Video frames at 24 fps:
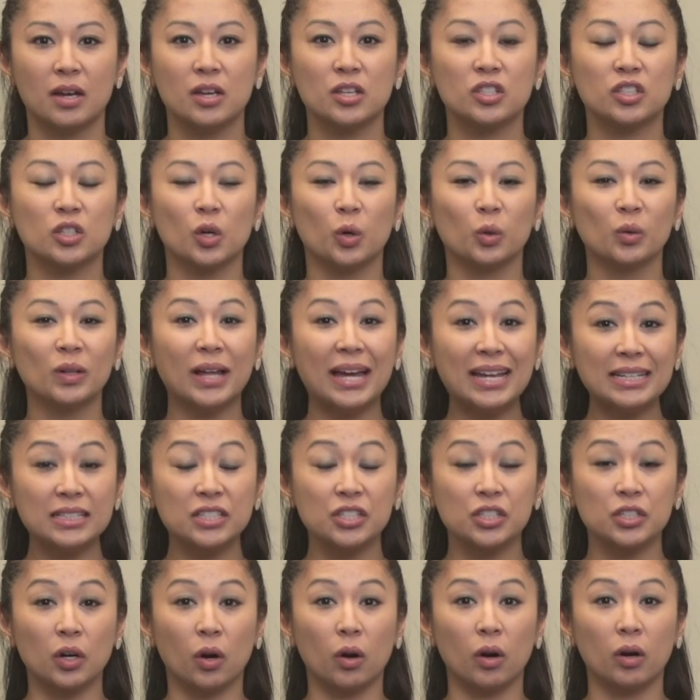So let's
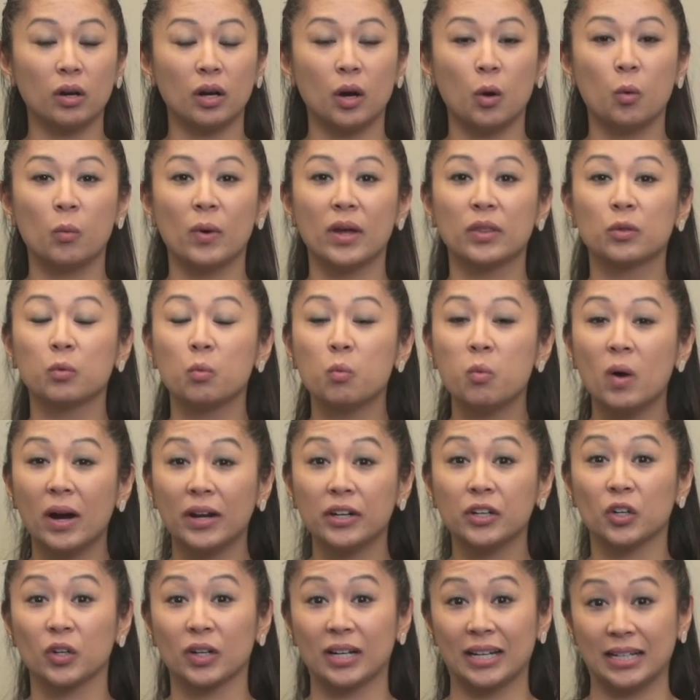start with what
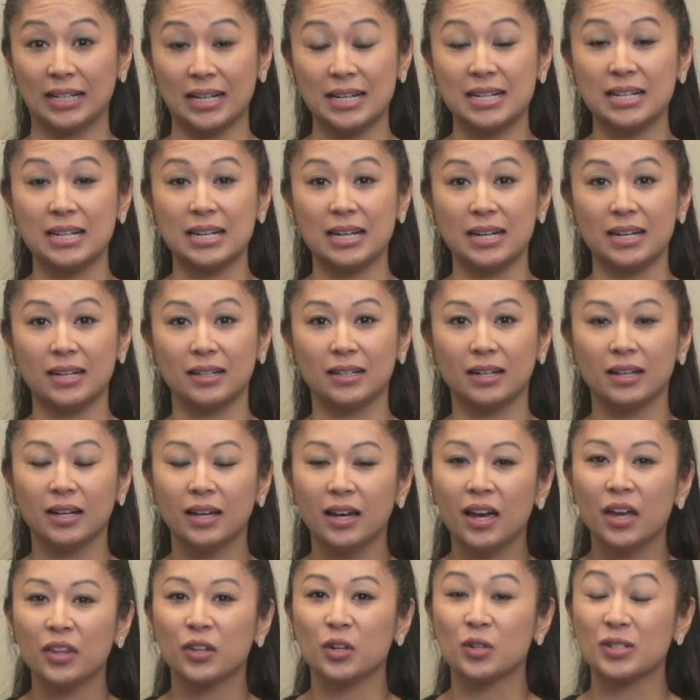you're gonna need.
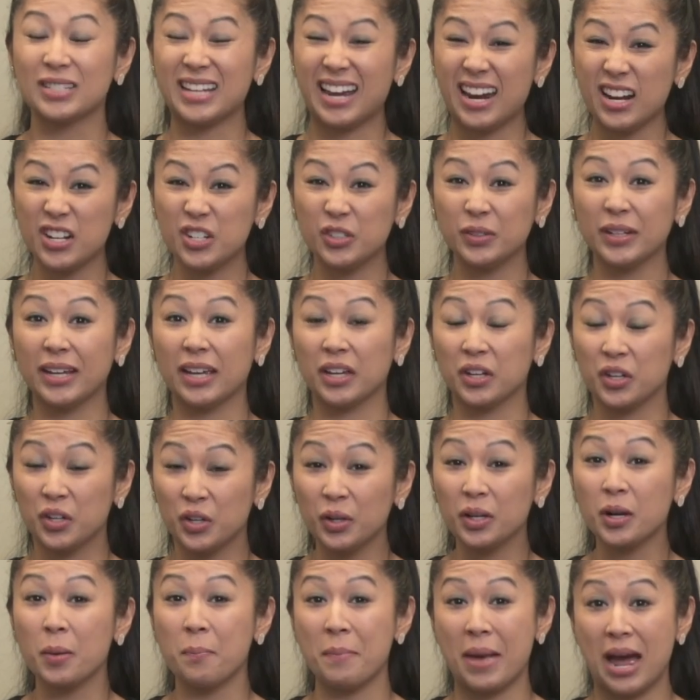There's actually a
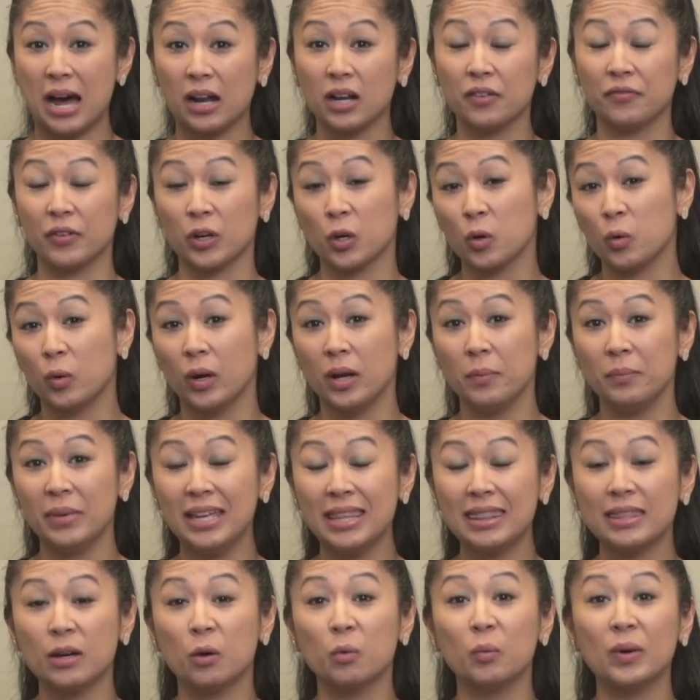good amount of
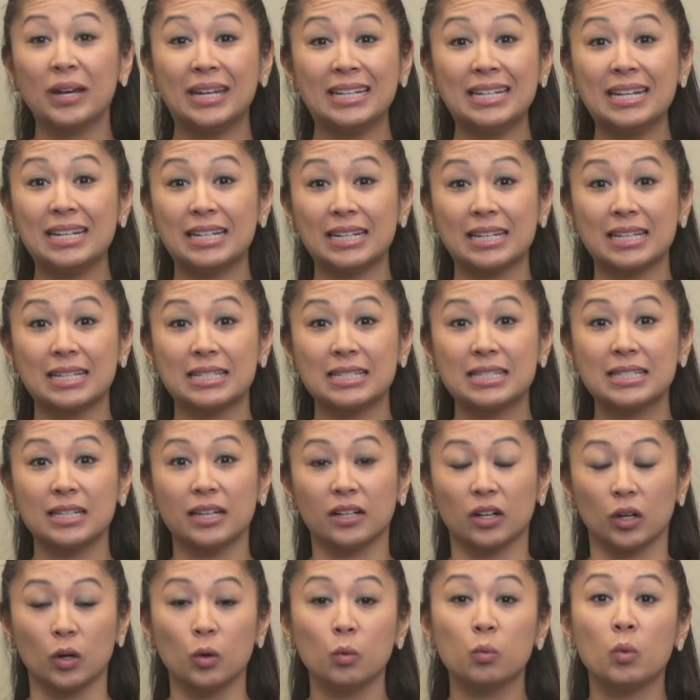equipment that we need to
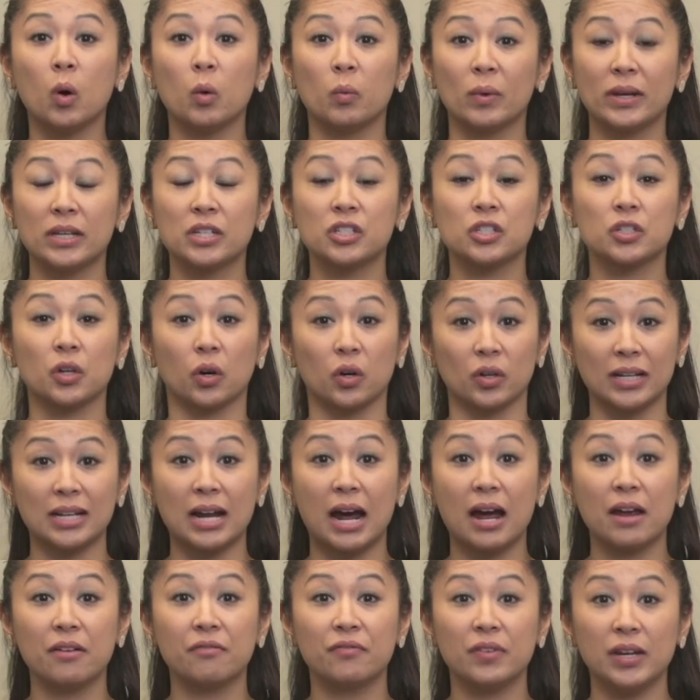consider when we start an
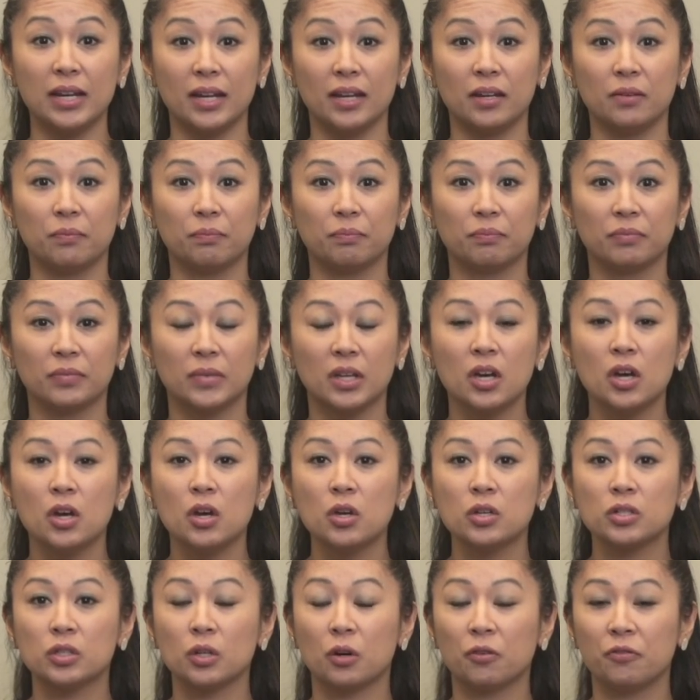IV.
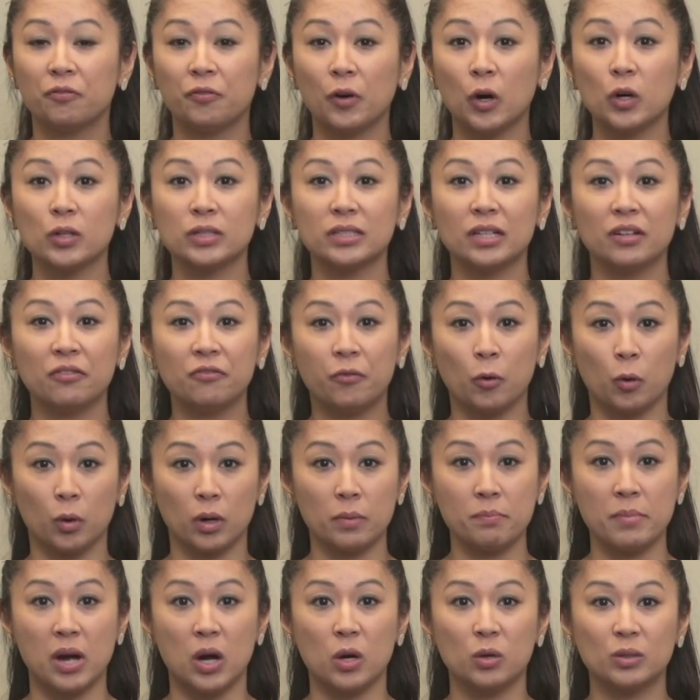So first and
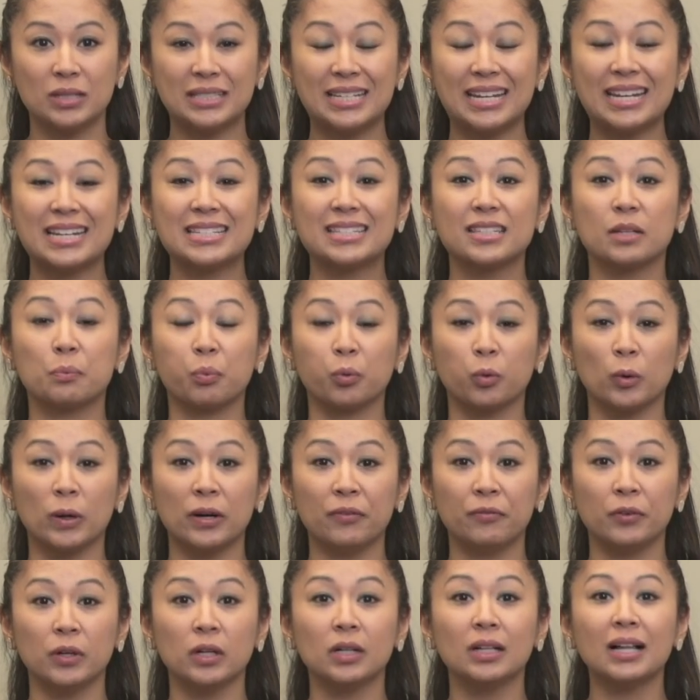foremost is the
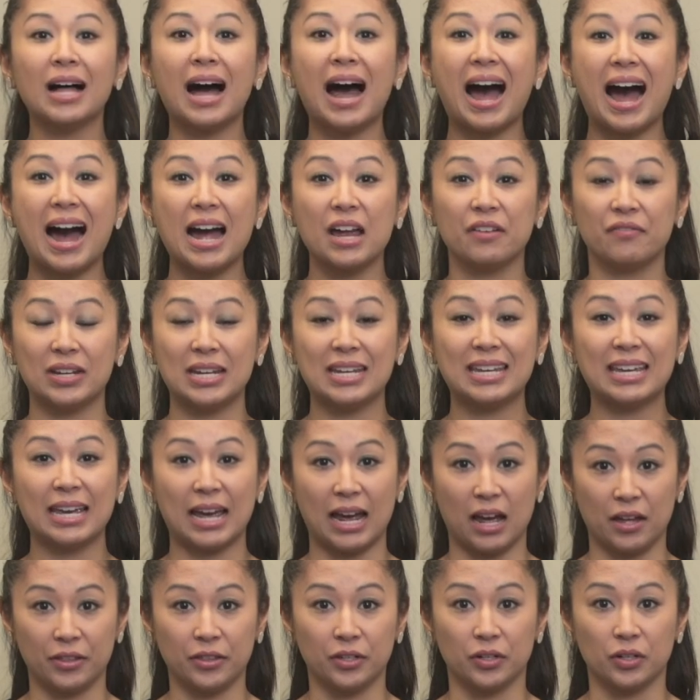peripheral IV
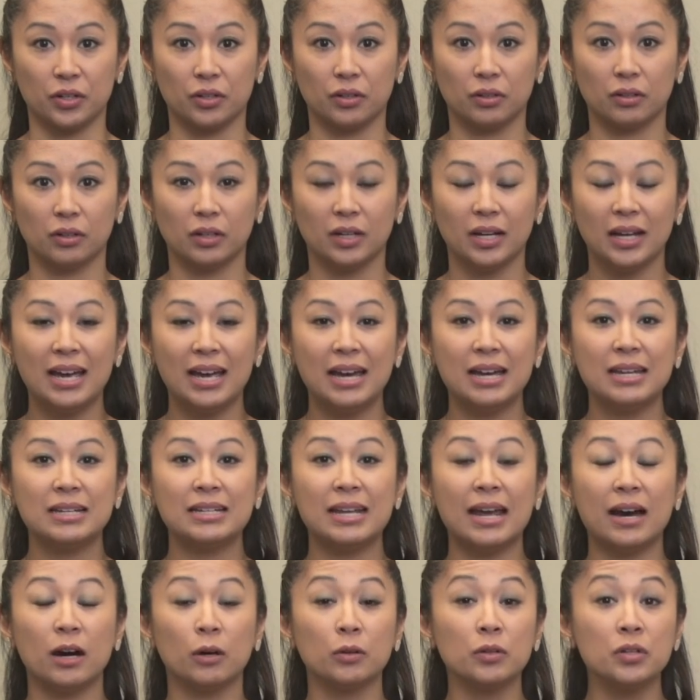catheter.
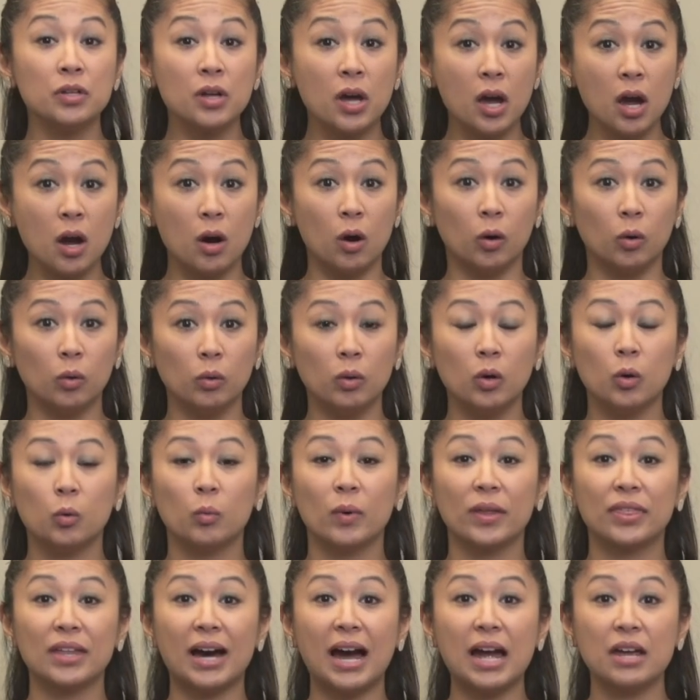Now know
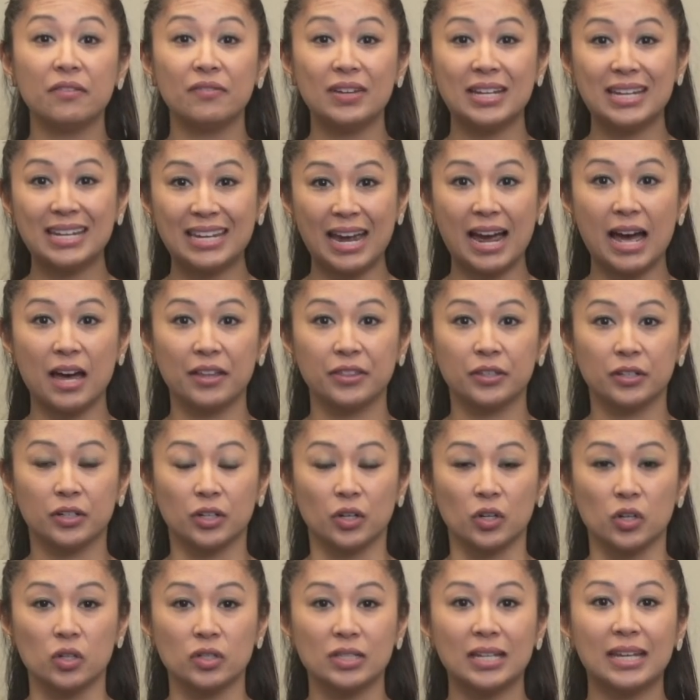with IV
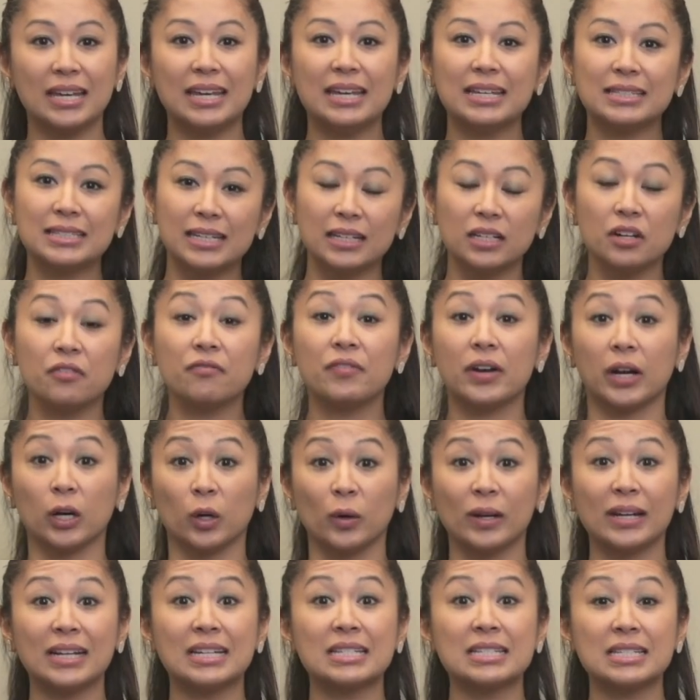catheters, it's gonna
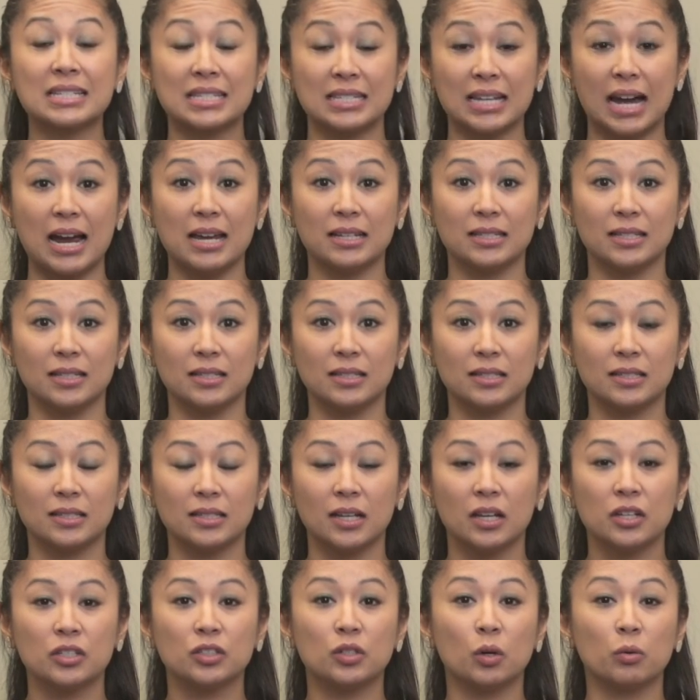vary in sizes.
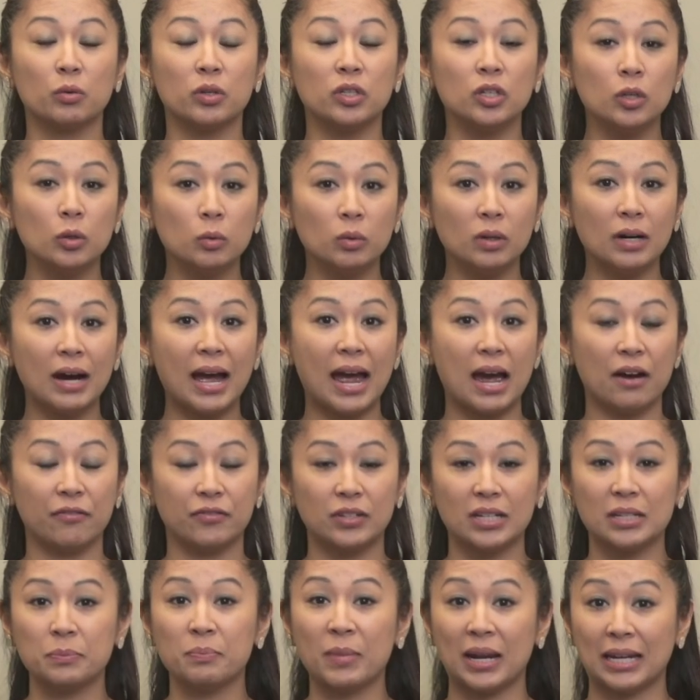So you will have
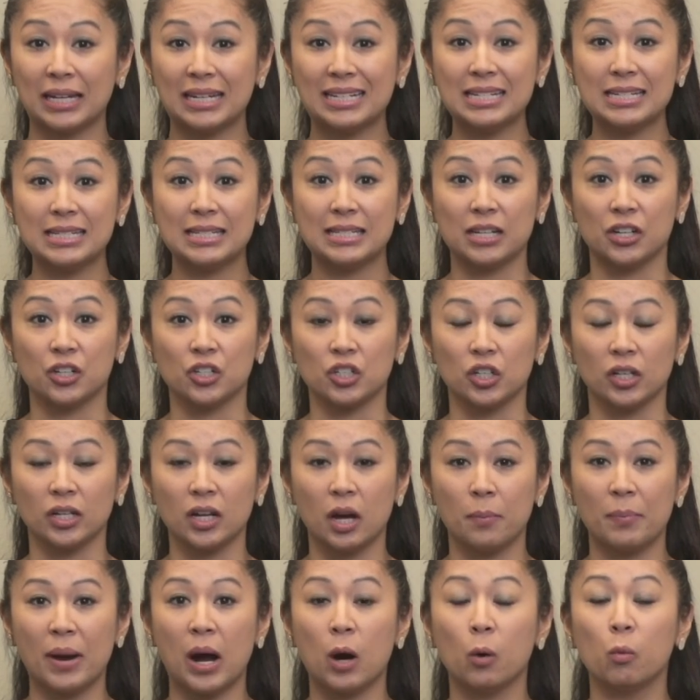to make a decision
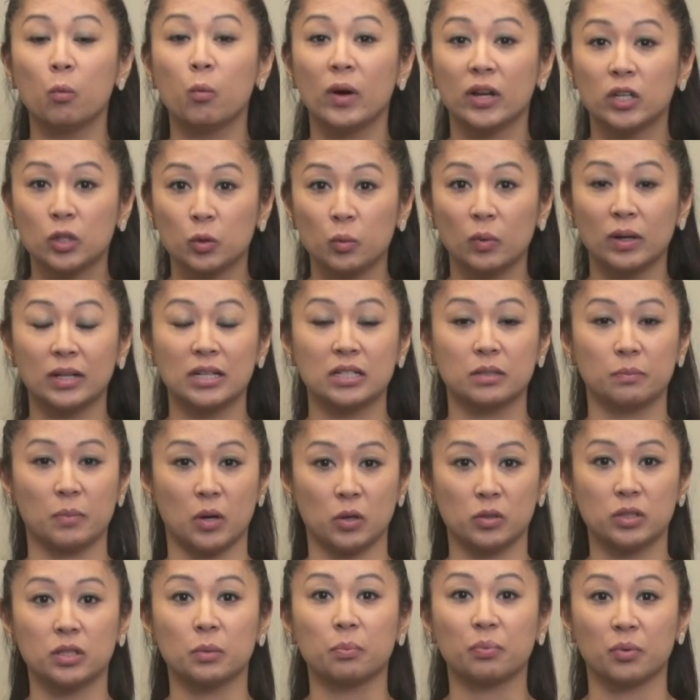about which one is
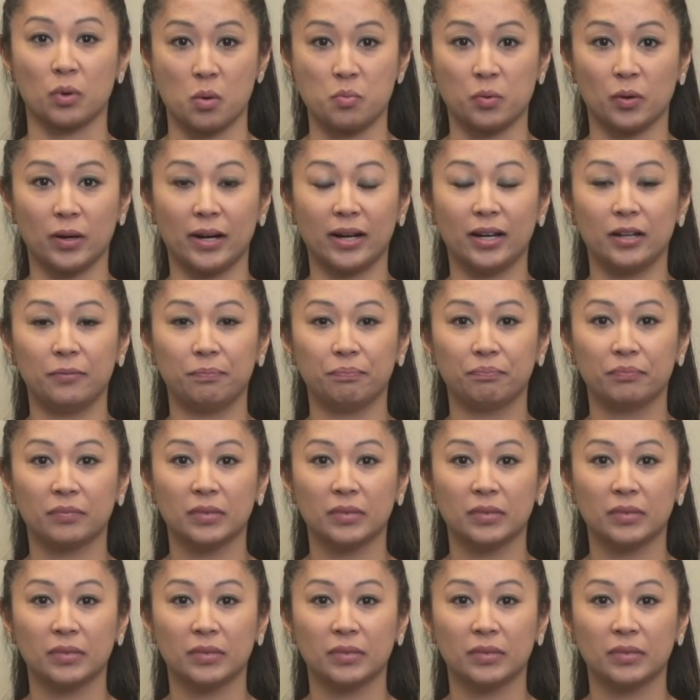most appropriate.